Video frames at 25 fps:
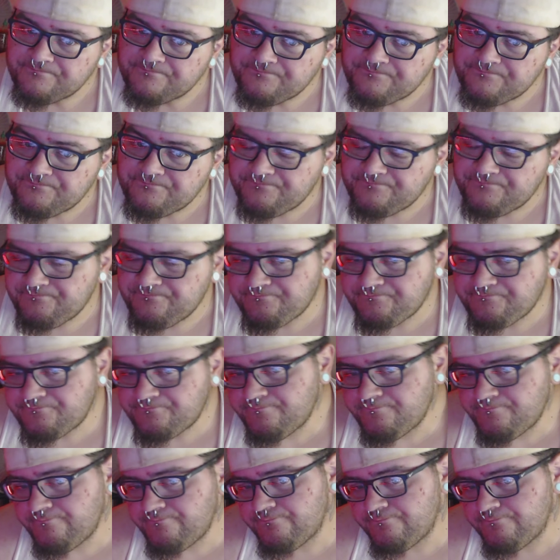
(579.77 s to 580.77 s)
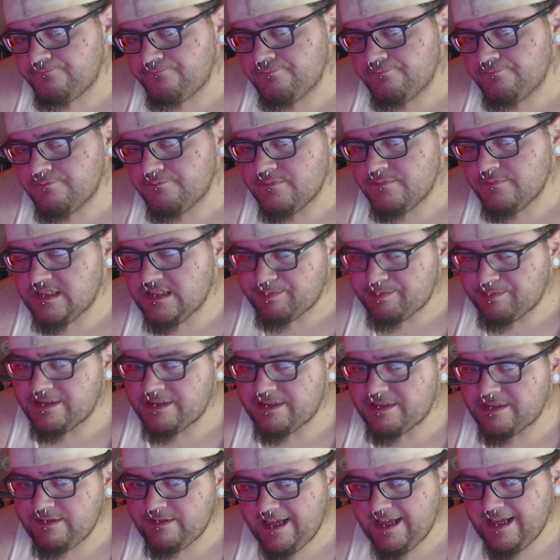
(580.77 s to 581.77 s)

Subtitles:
Especially when they ain't got no fucking evidence.